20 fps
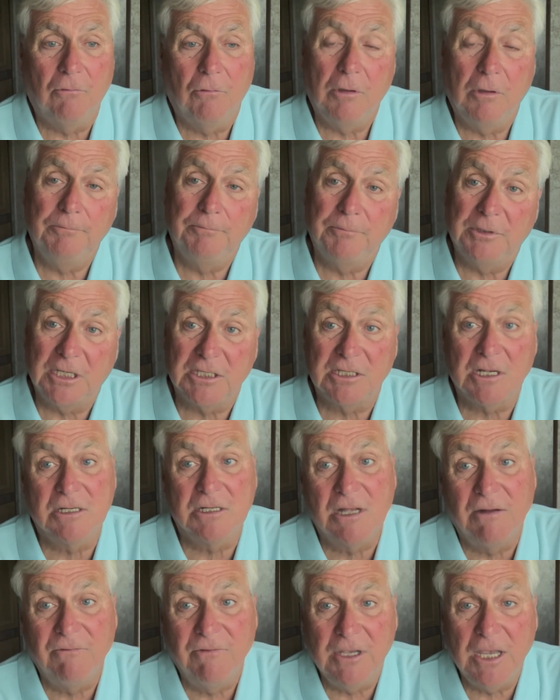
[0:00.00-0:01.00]
Well, because I
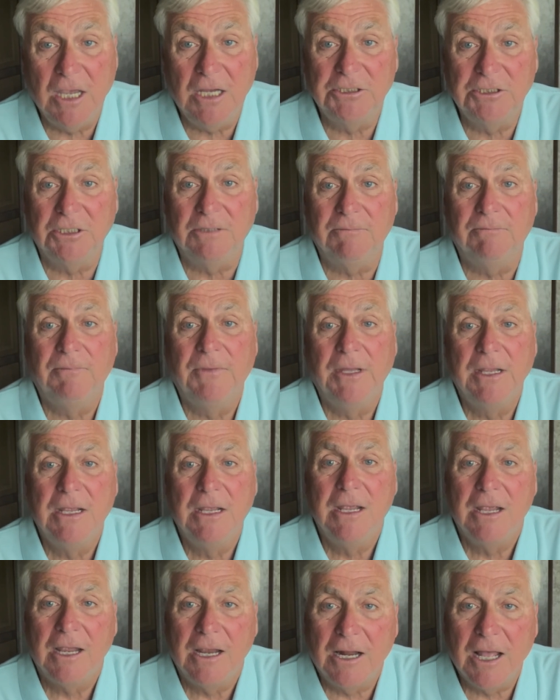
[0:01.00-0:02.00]
was on vacation.
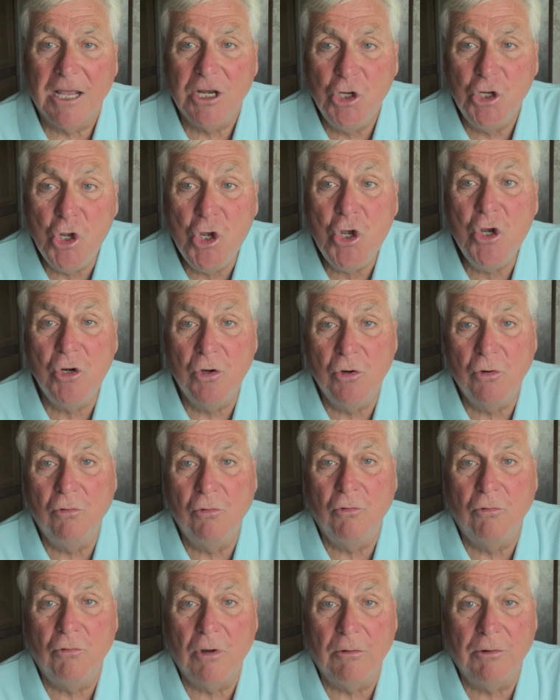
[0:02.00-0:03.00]
And I
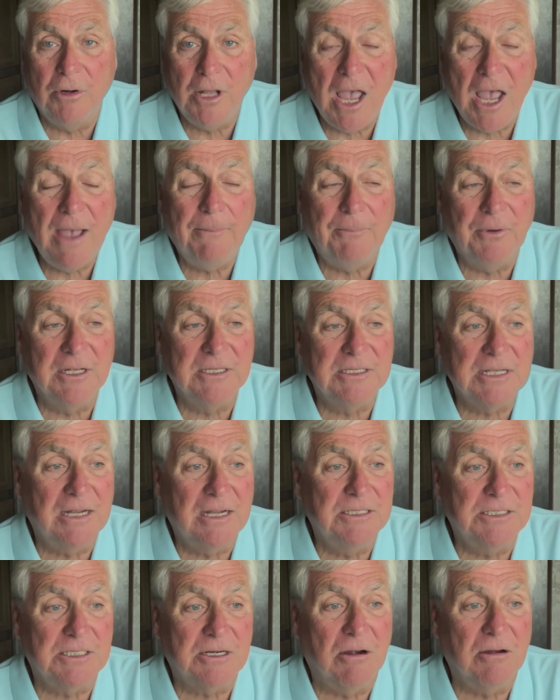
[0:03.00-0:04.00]
knew what would happen is
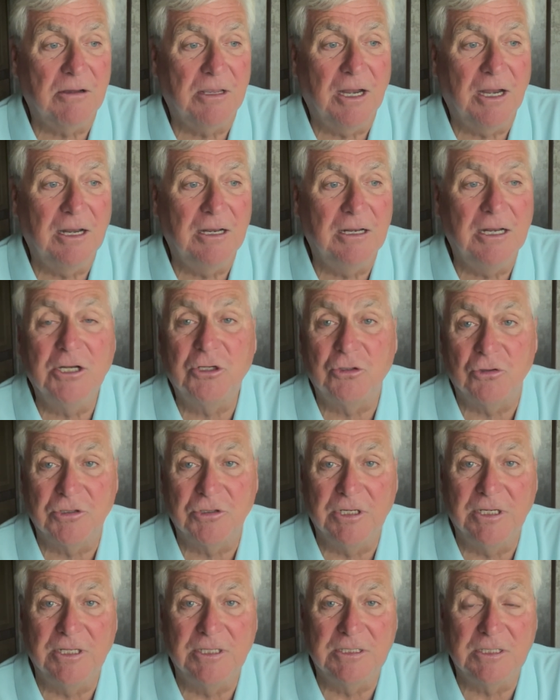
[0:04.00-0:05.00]
I'd start getting
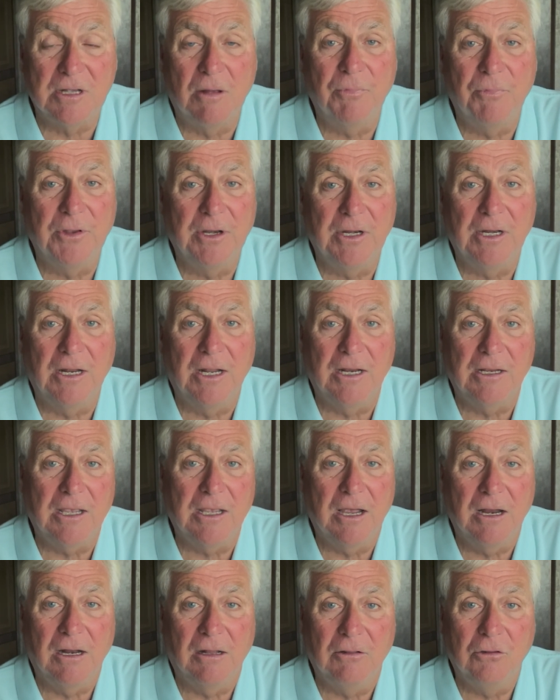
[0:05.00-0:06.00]
interested in something and I'd
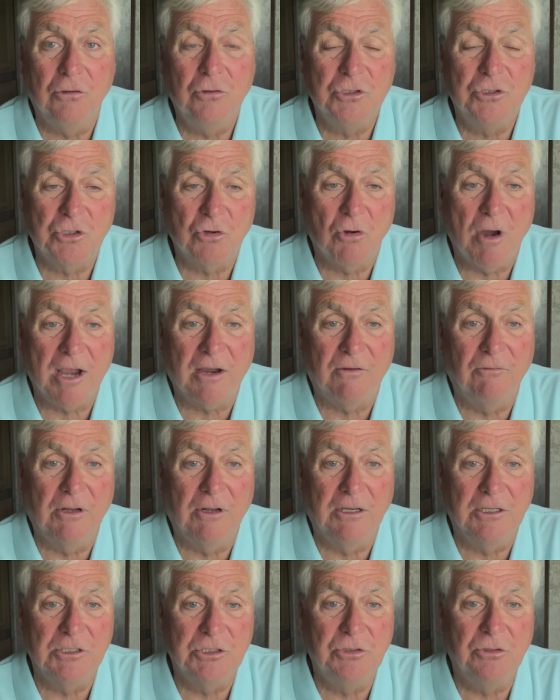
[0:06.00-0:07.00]
kind of lose track of what
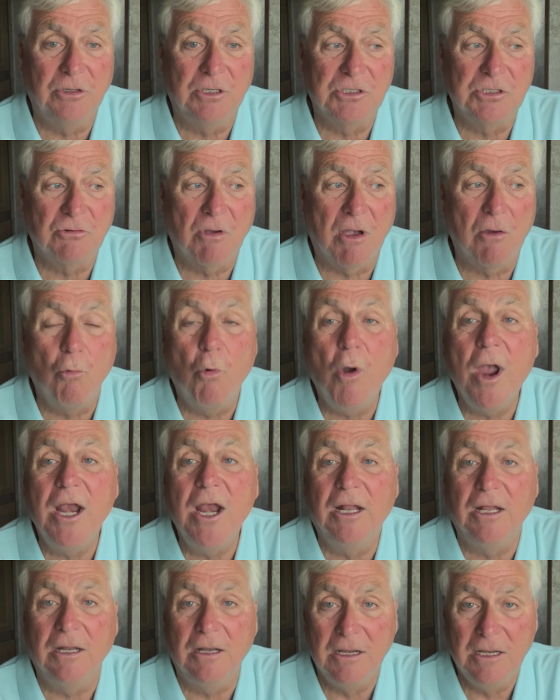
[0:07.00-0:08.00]
I was doing. So I
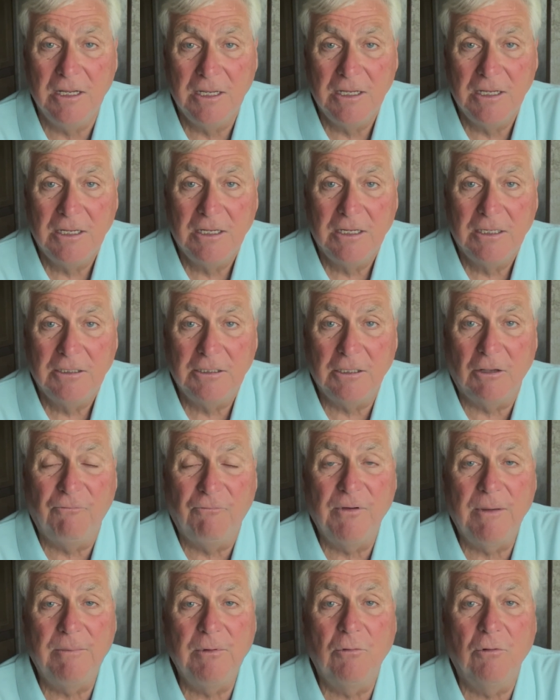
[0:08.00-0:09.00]
waited till
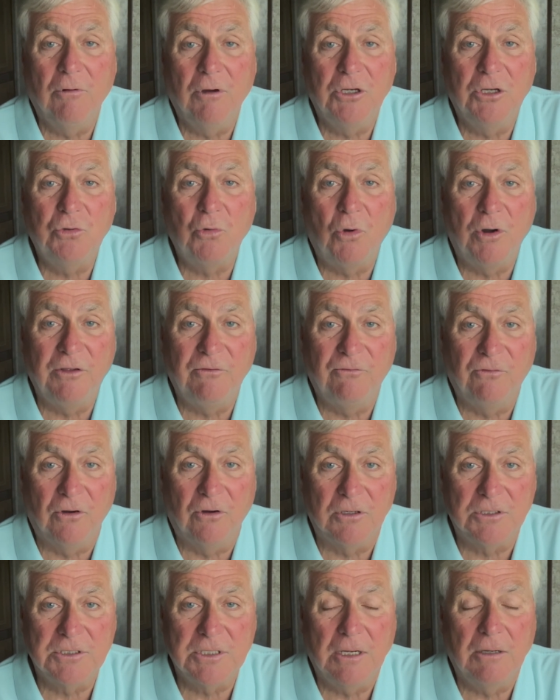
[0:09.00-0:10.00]
February
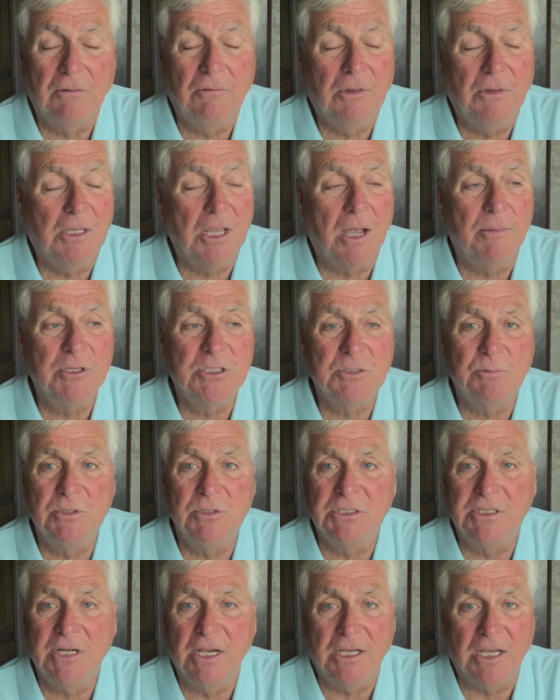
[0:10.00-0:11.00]
21st. Dumbest
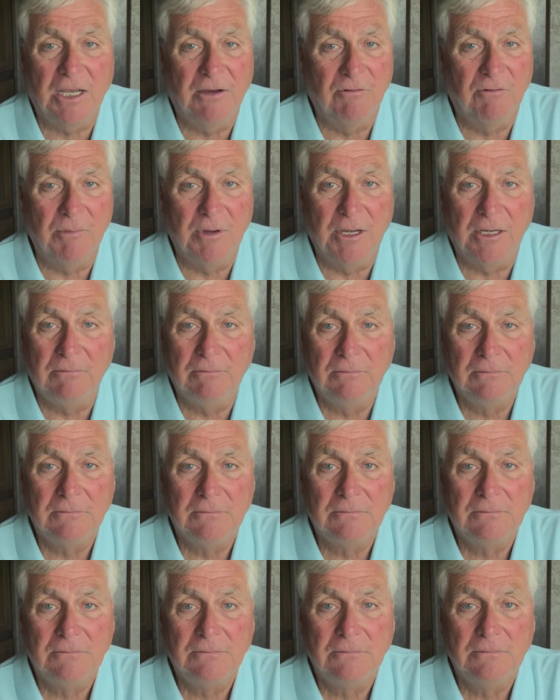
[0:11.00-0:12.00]
mistake I ever made.
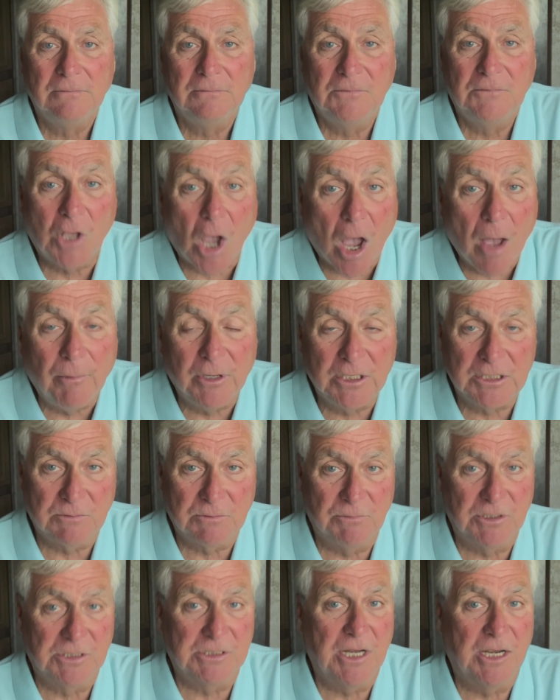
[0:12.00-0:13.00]

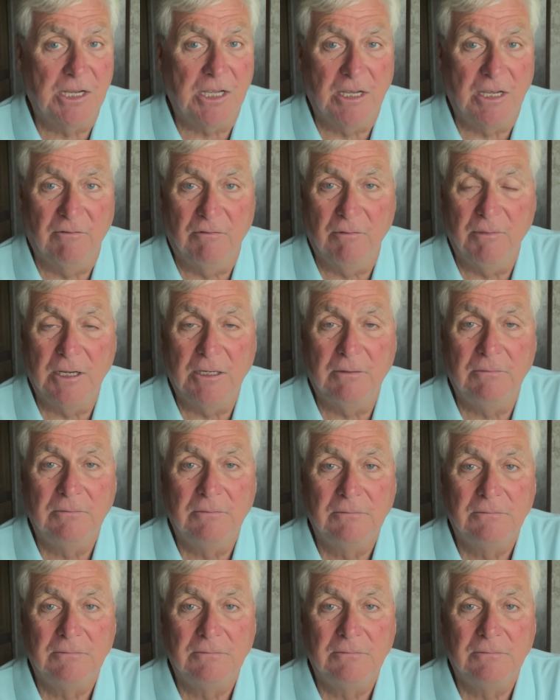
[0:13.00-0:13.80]
Dumbest mistake I ever made.